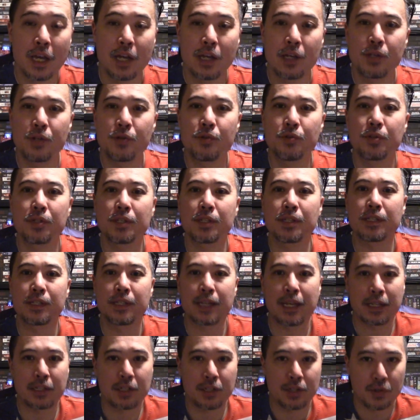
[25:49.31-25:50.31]
to
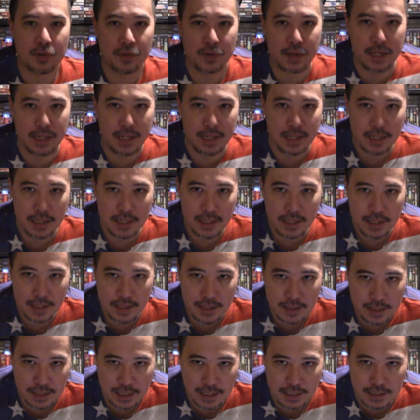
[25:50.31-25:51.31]
sensory
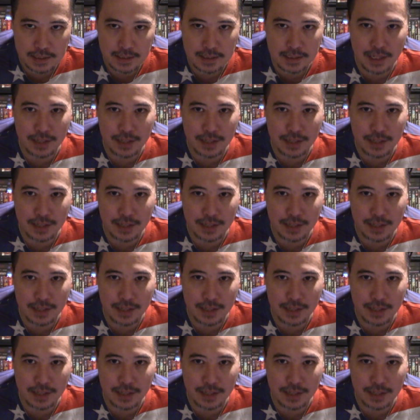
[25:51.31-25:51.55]
things.